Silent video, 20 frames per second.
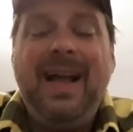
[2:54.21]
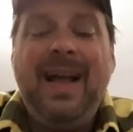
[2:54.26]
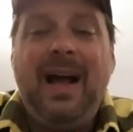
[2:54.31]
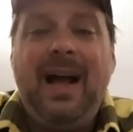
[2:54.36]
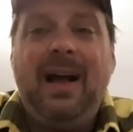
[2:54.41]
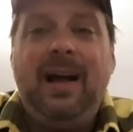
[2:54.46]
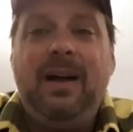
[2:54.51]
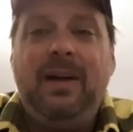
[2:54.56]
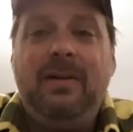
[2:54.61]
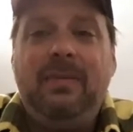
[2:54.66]

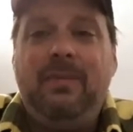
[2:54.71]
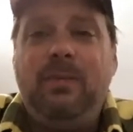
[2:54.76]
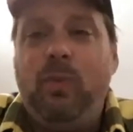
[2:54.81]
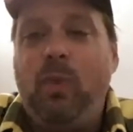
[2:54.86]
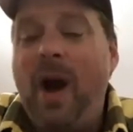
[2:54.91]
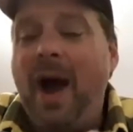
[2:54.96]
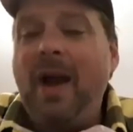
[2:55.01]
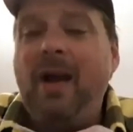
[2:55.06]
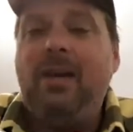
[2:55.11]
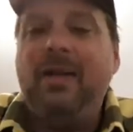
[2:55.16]

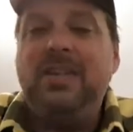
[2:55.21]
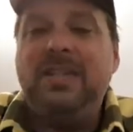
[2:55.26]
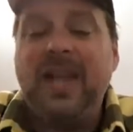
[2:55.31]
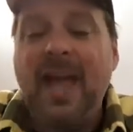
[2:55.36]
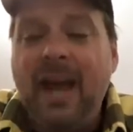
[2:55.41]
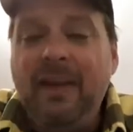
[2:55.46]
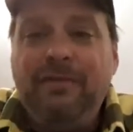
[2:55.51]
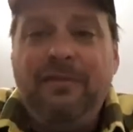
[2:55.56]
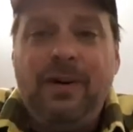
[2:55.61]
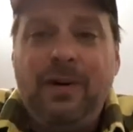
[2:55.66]
wireless
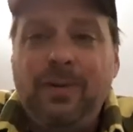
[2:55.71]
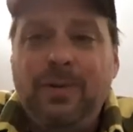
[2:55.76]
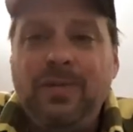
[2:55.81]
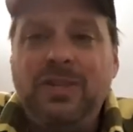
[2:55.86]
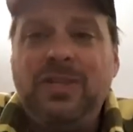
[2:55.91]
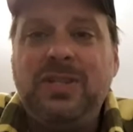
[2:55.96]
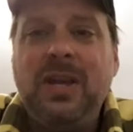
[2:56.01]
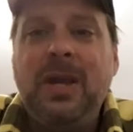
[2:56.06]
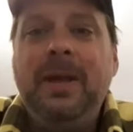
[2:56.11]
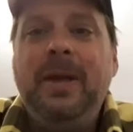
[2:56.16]

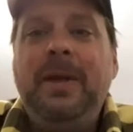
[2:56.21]
headphones.